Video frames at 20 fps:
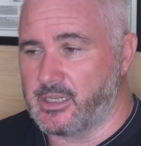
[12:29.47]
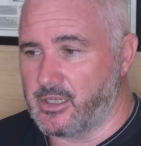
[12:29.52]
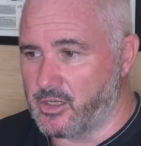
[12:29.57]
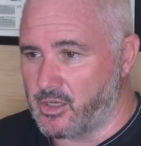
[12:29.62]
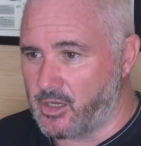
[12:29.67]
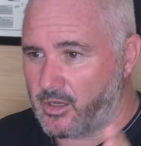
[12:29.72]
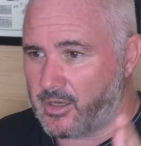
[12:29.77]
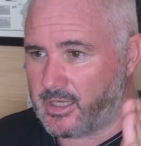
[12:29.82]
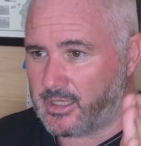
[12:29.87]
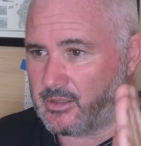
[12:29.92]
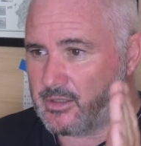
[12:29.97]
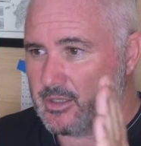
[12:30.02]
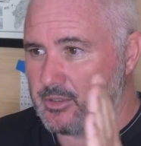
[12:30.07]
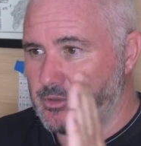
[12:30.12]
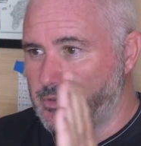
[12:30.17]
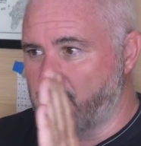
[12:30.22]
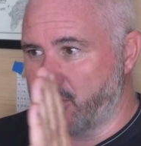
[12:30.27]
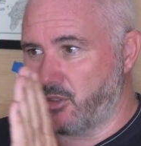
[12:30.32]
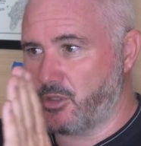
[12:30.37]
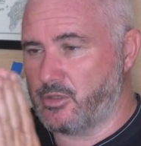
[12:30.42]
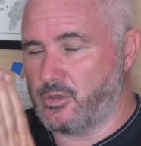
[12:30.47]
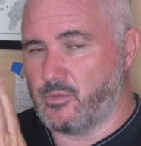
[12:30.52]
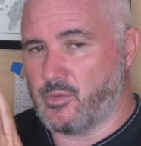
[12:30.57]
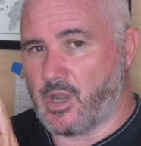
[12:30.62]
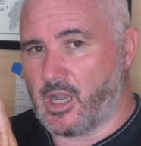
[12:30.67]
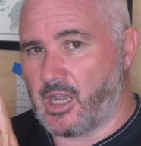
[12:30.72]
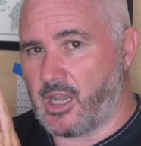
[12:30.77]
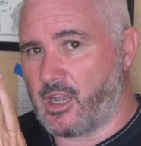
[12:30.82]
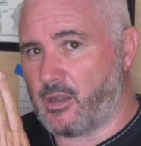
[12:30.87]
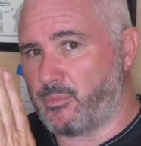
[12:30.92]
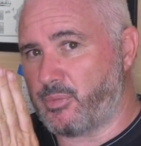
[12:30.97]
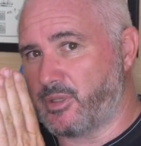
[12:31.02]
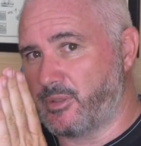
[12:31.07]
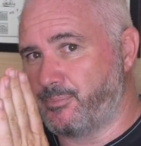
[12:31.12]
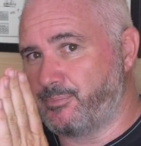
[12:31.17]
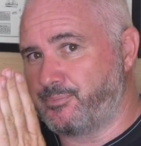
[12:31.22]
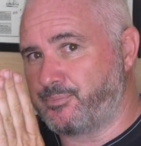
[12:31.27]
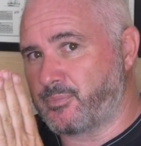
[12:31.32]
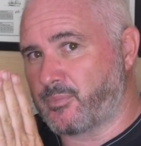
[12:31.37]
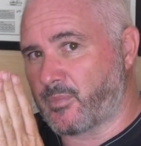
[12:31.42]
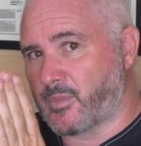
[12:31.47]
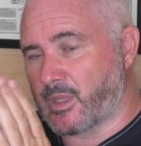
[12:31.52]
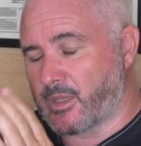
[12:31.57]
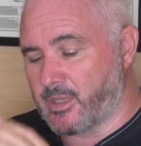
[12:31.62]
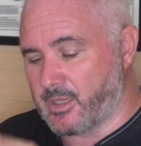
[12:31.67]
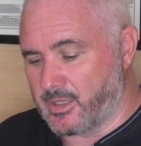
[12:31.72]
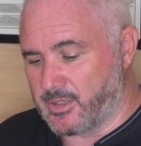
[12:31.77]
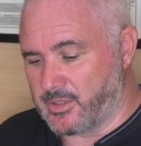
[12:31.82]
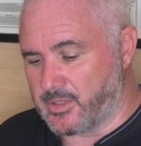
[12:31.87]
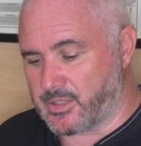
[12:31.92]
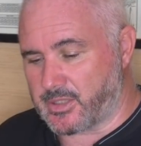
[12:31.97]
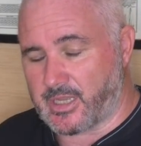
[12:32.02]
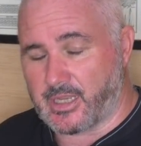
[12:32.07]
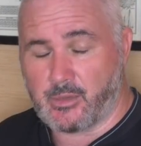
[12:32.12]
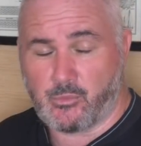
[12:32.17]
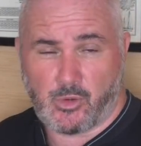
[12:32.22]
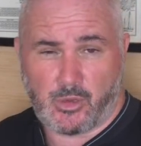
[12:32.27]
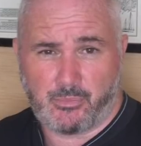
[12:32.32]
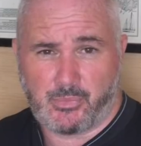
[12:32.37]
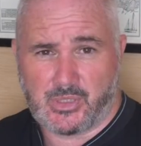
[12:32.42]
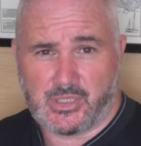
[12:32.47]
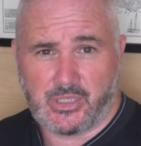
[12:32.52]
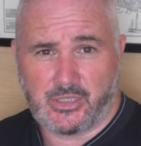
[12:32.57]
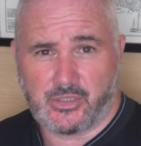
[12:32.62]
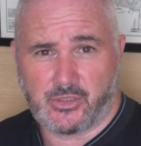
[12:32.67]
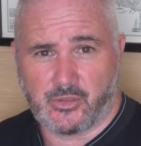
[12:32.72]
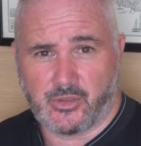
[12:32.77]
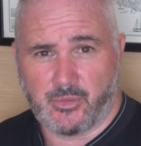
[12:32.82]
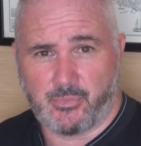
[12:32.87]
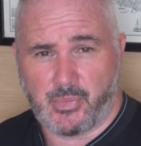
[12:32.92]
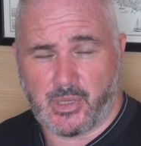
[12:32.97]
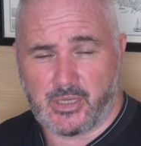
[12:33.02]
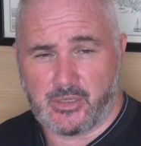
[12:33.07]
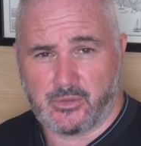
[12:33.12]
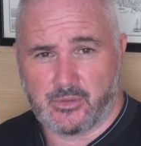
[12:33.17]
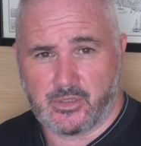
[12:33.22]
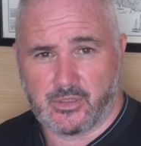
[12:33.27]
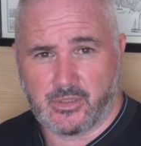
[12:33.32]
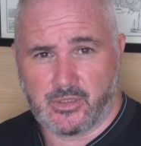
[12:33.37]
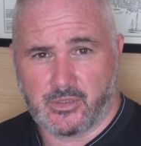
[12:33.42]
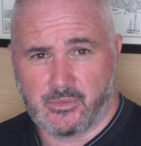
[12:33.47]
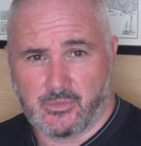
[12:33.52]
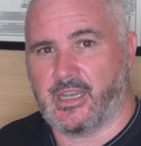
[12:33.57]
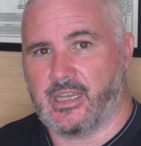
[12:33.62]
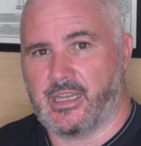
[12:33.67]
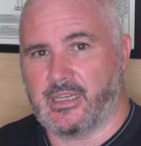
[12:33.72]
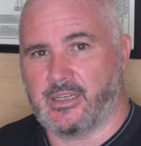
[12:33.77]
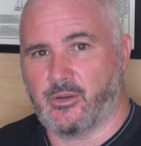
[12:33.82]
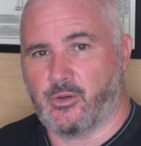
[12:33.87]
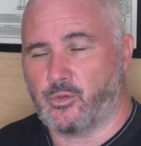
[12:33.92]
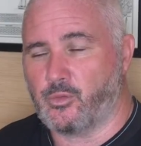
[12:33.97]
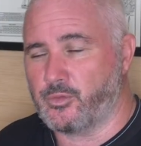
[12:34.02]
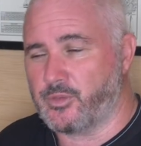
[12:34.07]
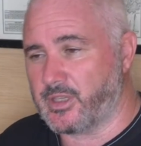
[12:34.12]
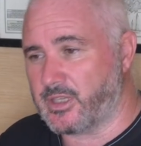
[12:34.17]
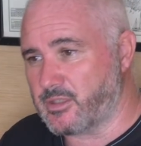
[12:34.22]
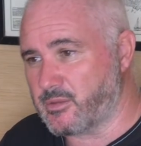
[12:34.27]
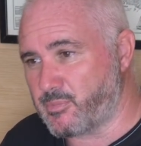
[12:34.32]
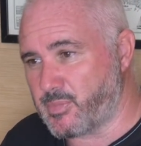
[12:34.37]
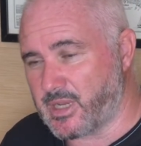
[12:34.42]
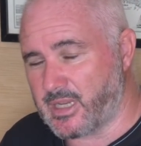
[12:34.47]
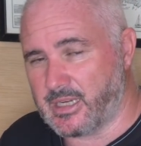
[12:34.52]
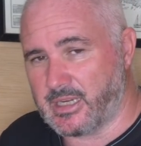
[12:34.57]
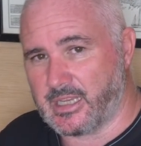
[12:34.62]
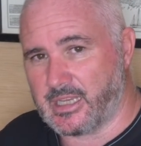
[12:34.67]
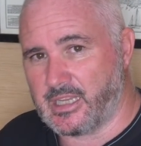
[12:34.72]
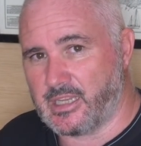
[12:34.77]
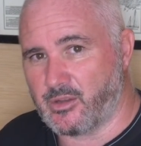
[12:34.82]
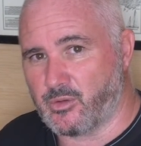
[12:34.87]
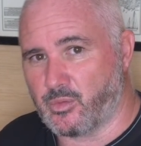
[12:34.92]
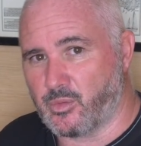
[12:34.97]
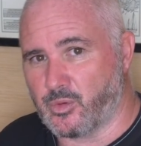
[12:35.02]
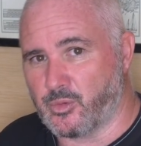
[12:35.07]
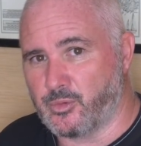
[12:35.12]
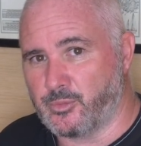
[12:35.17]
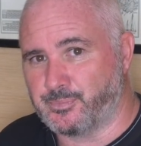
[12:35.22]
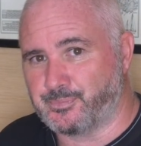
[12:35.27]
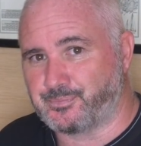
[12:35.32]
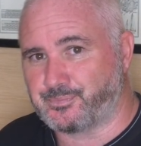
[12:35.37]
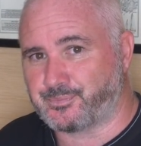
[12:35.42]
Line those two up, stay in one position on the boat, and all things being equal,